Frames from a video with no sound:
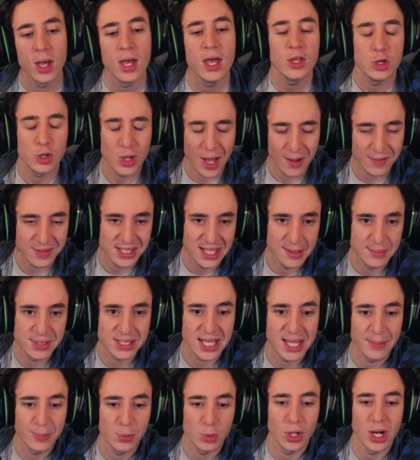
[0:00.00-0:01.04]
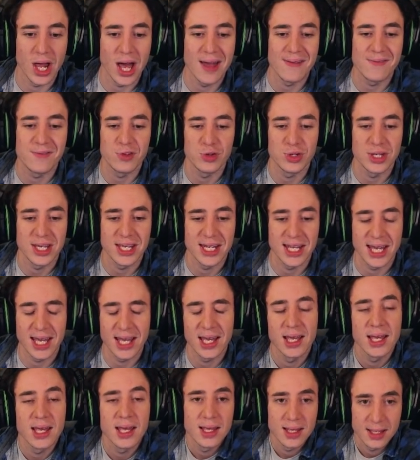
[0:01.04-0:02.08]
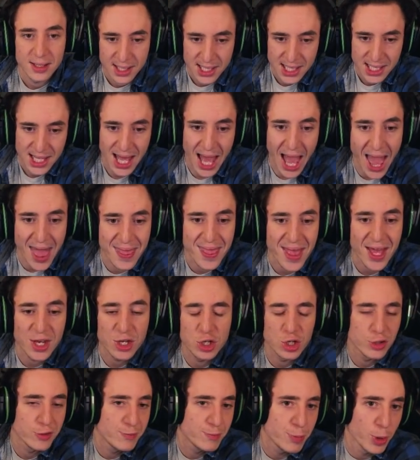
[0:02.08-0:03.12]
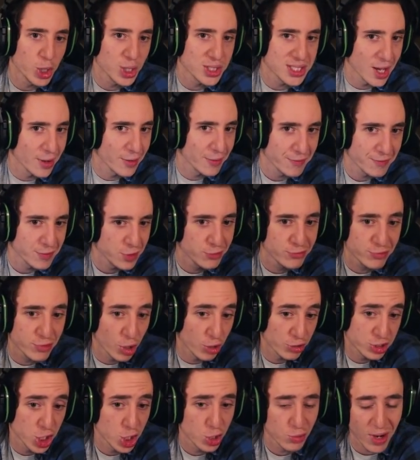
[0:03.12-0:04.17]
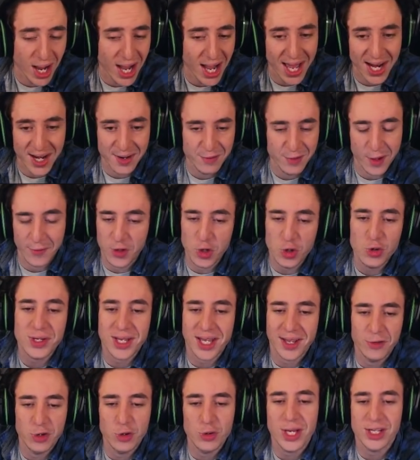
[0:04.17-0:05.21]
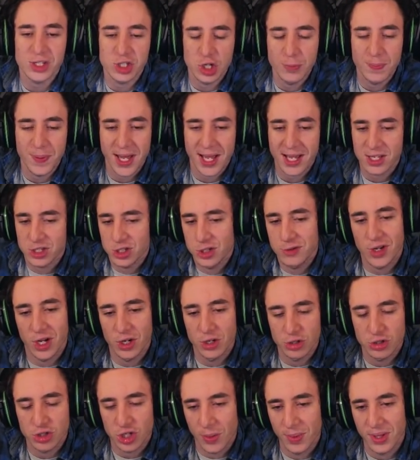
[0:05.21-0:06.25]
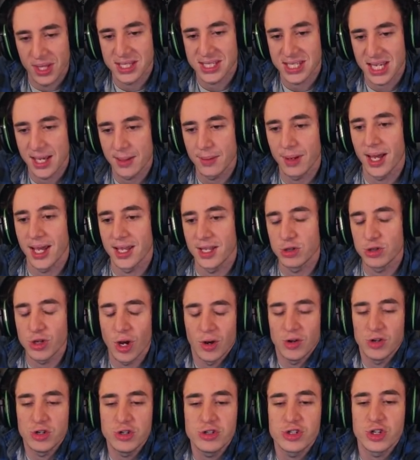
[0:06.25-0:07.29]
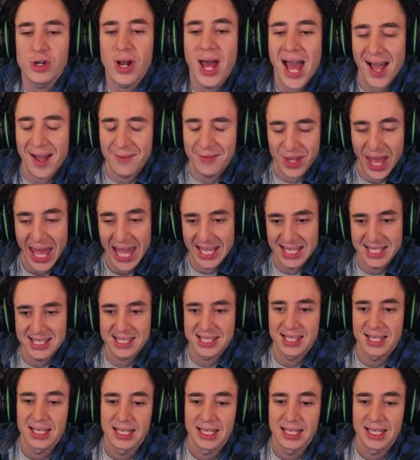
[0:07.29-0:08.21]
You have stims to keep you alive if you need it, and then you put yourself. You've got two, right? And if you get 2 picks, you've done your job on the team. Like you shouldn't have to ace.